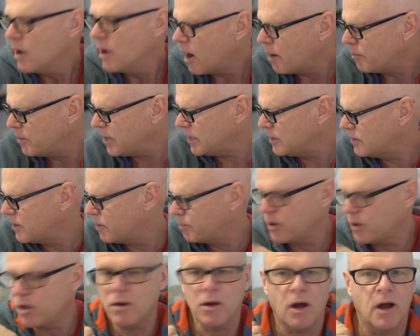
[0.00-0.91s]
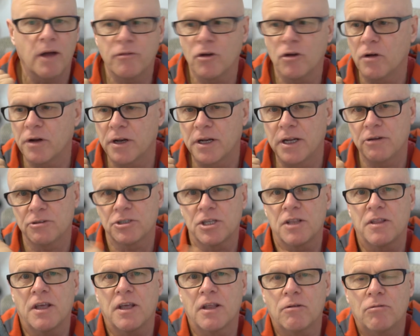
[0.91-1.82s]
I mean, the beauty, I haven't got it here, it's
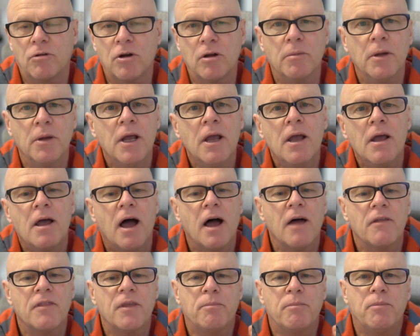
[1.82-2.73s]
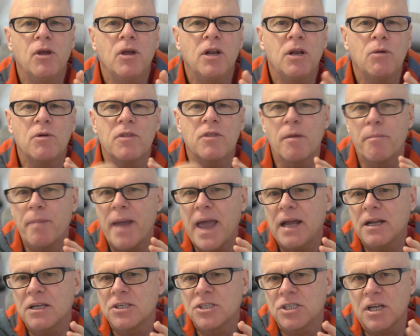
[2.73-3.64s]
in the other room. Uh, the beauty with the
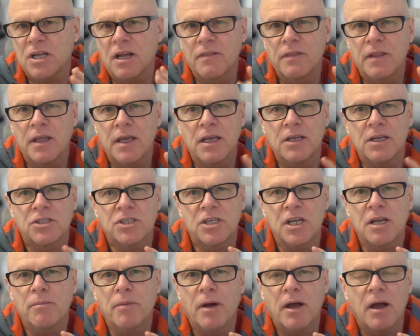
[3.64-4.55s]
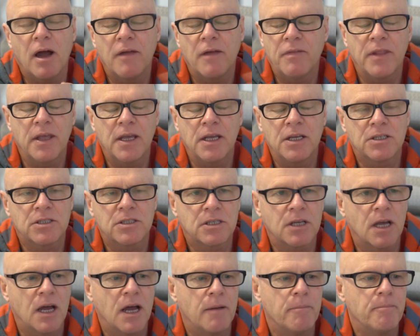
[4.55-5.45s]
Batis and the Sigma and these
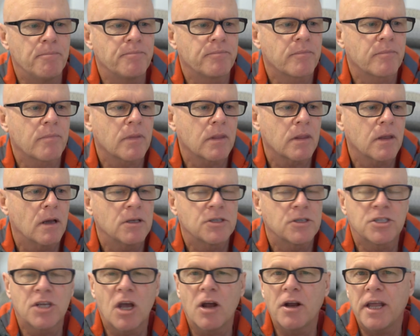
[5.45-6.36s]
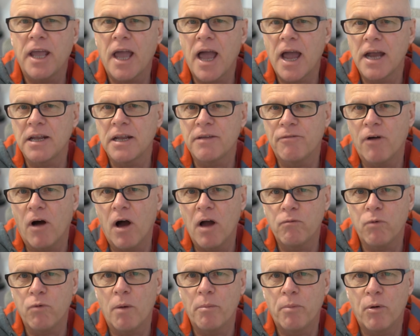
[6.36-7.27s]
um, Sony
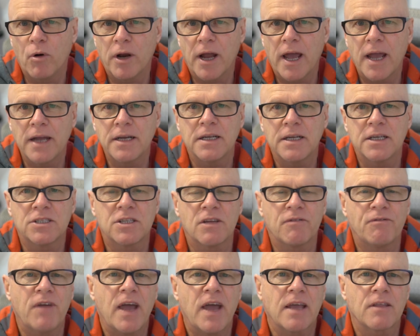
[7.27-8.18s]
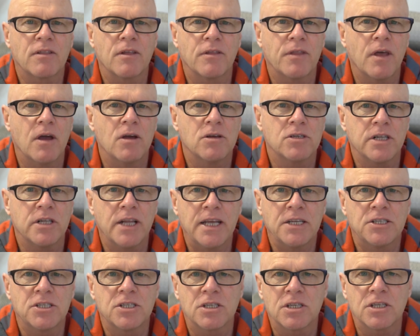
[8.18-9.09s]
85 1.8 is the fact that those
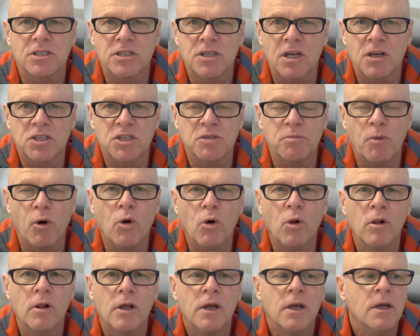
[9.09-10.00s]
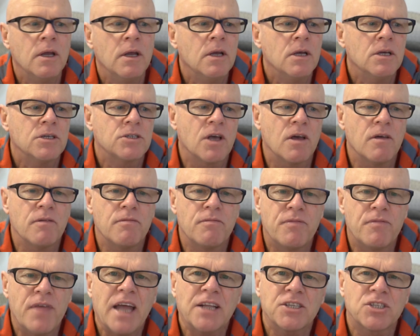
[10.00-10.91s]
lenses are so small. So
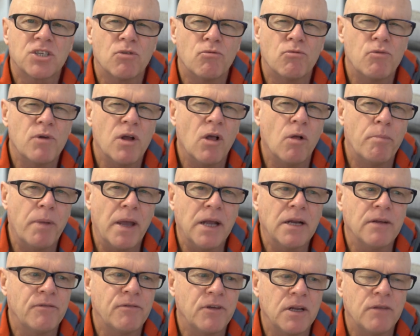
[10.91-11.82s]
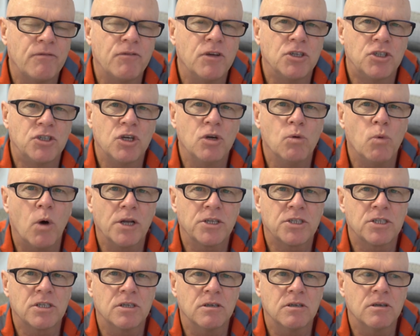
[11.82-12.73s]
that's a real benefit if you do
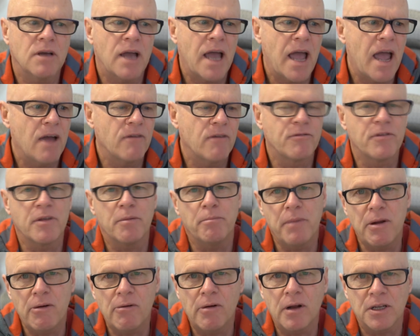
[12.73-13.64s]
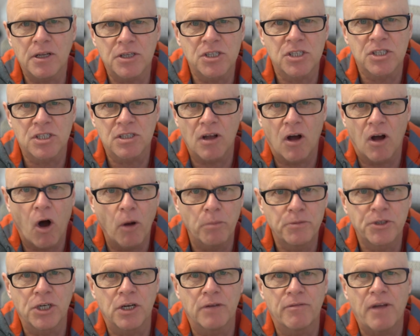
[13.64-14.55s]
want to have the mirrorless
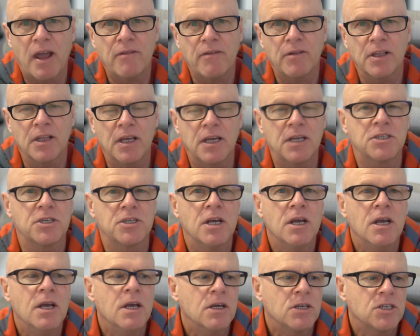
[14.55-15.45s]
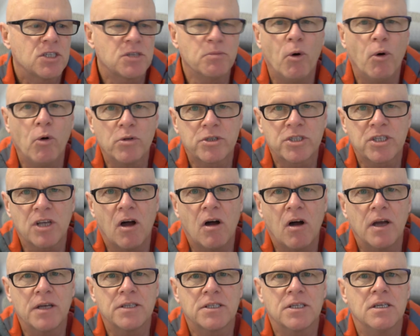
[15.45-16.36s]
option of having these small
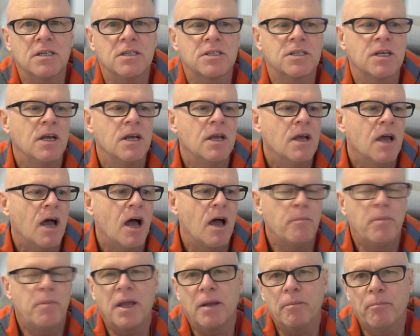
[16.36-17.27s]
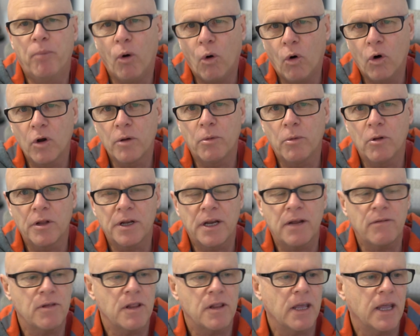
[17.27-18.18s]
sizes, uh, being portable and
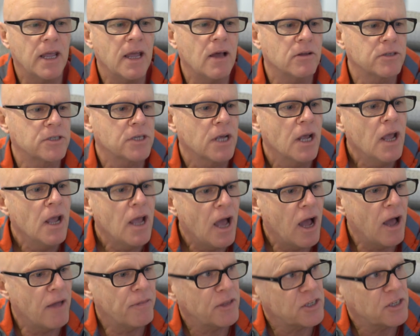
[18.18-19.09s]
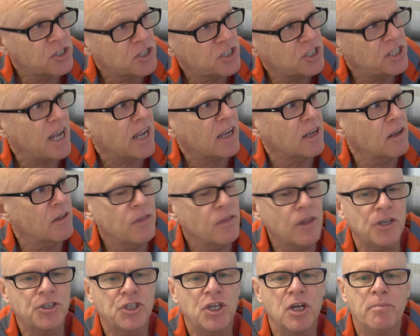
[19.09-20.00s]
everything else. Uh, the second
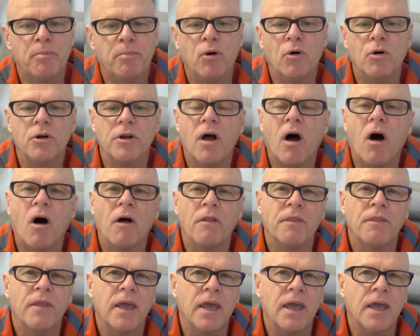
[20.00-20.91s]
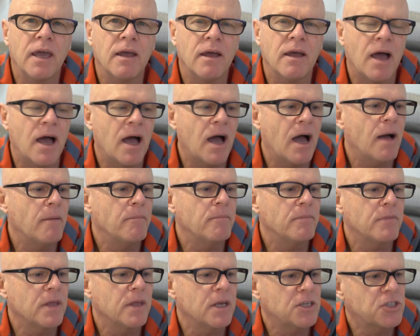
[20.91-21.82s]
that you put on there,
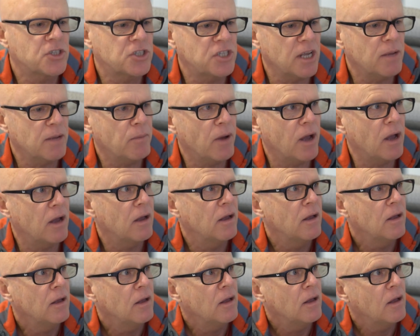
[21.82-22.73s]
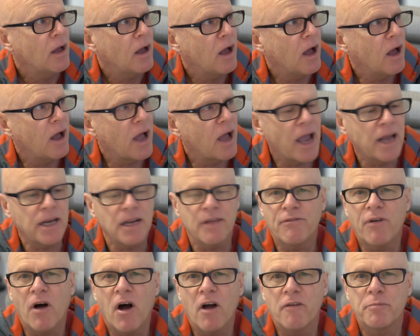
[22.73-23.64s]
um, the Sigma uh,
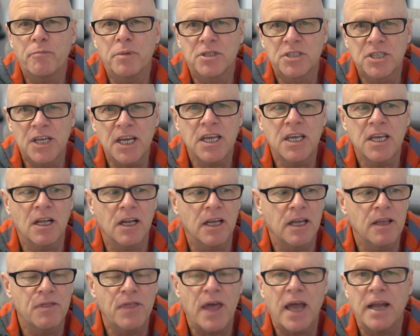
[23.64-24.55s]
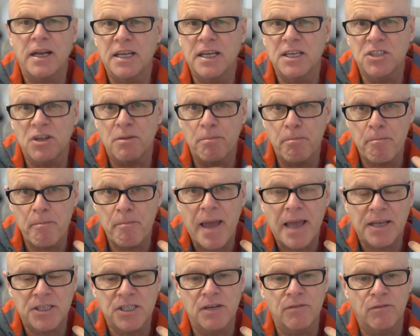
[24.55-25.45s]
85 particularly, that is a
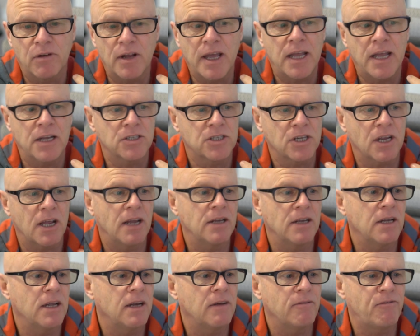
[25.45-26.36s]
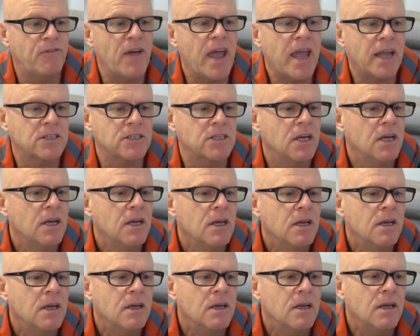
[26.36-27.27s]
massive lens. And in fact,
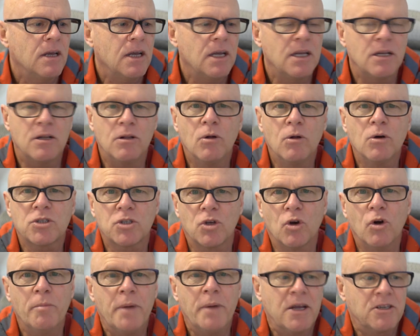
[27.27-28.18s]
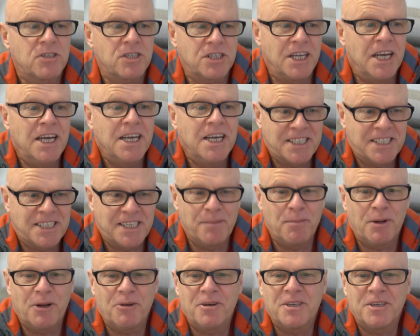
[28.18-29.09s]
it looks almost
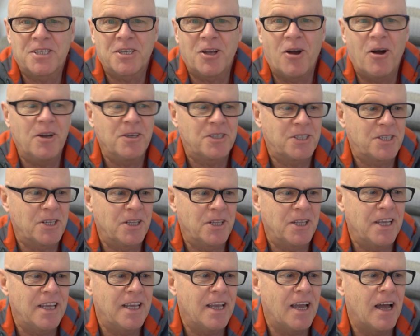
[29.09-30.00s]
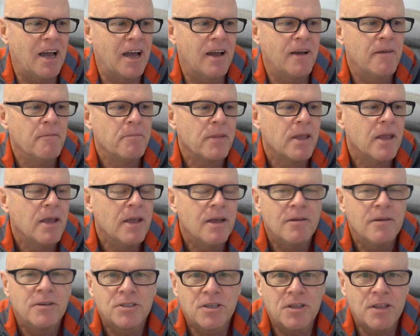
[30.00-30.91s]
similar in size to the uh,
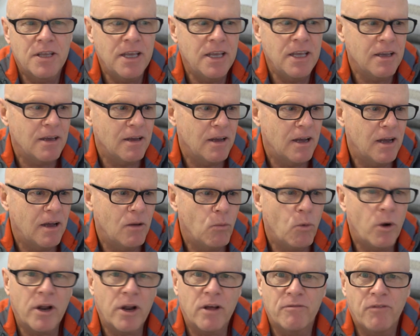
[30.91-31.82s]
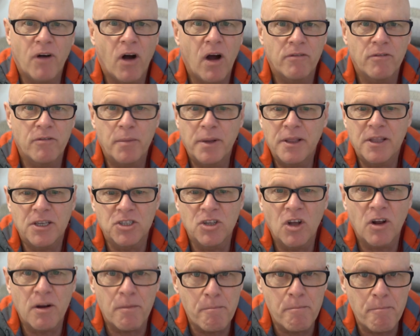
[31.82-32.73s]
to the uh, 105. I mean, there's
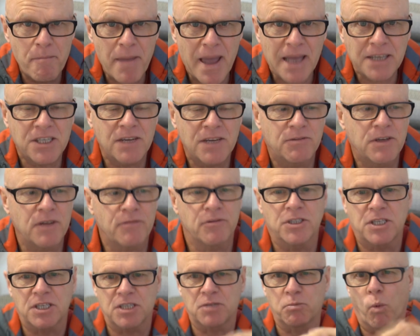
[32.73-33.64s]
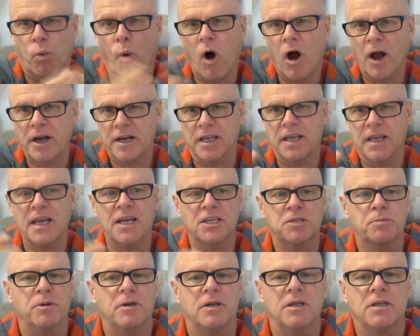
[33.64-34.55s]
not a massive difference. It's wider,
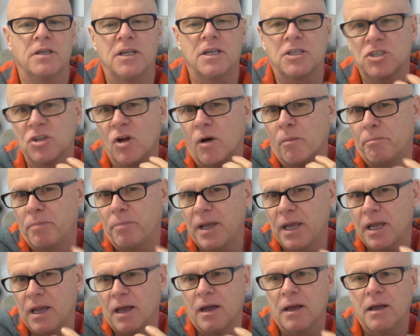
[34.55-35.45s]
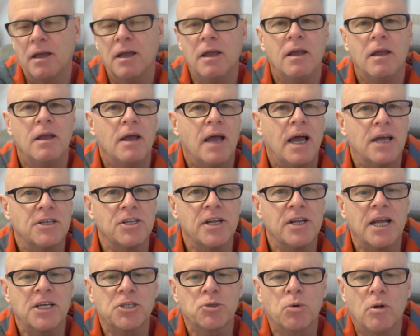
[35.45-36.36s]
yes, but it, it's not bigger as an
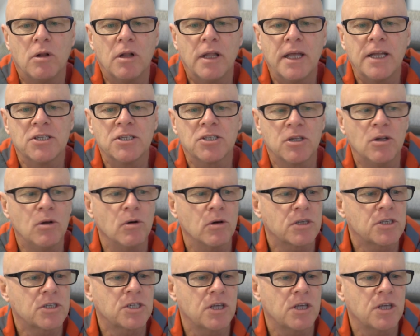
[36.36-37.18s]
actual lens looks.